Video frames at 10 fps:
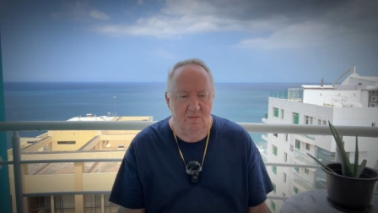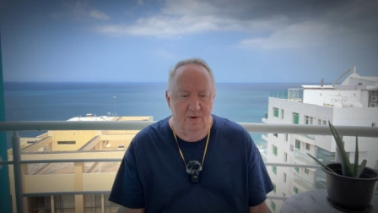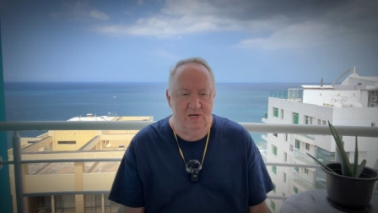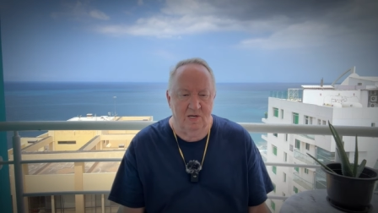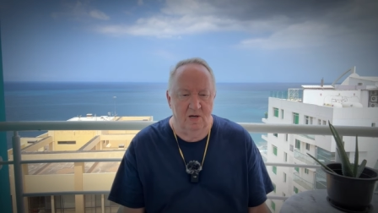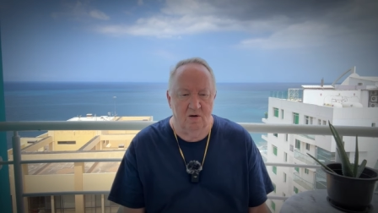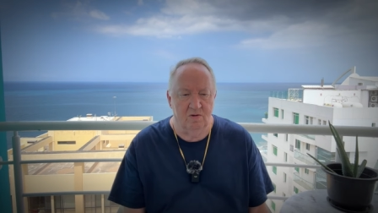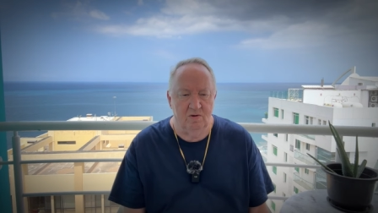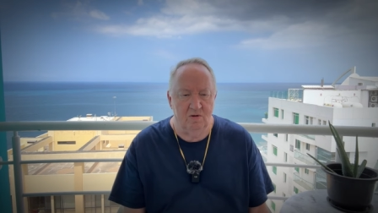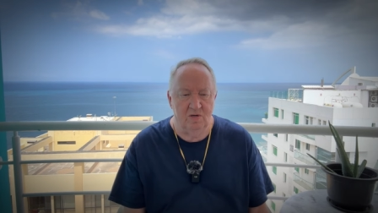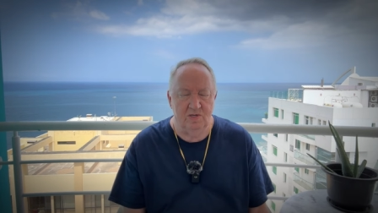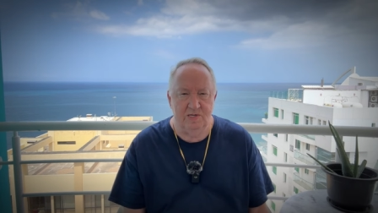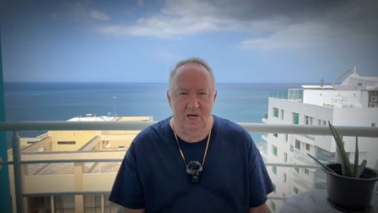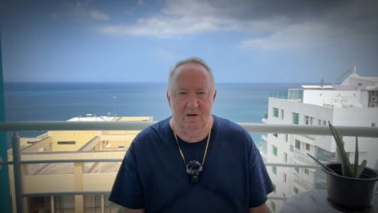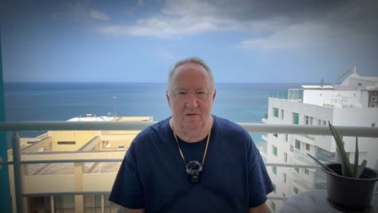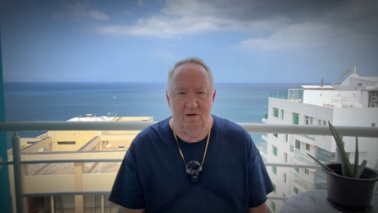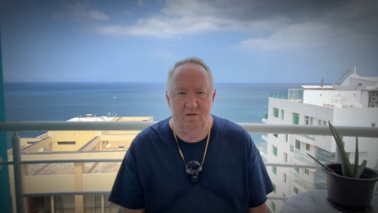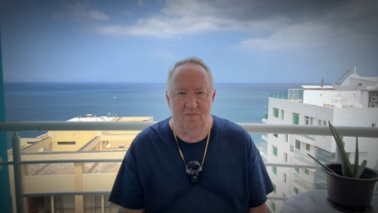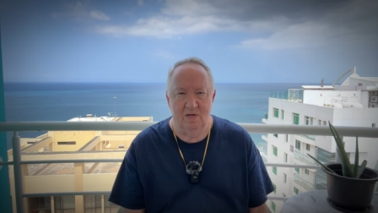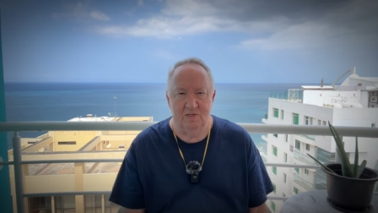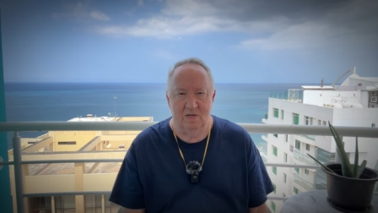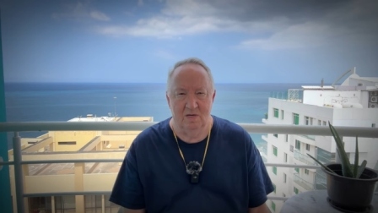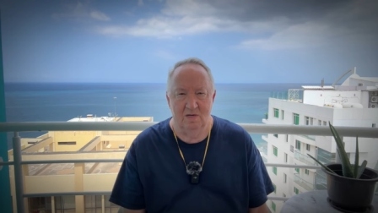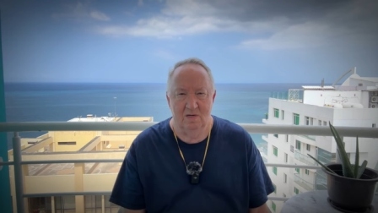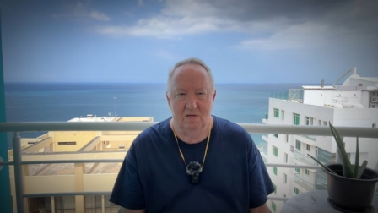basically all they're doing is checking your emission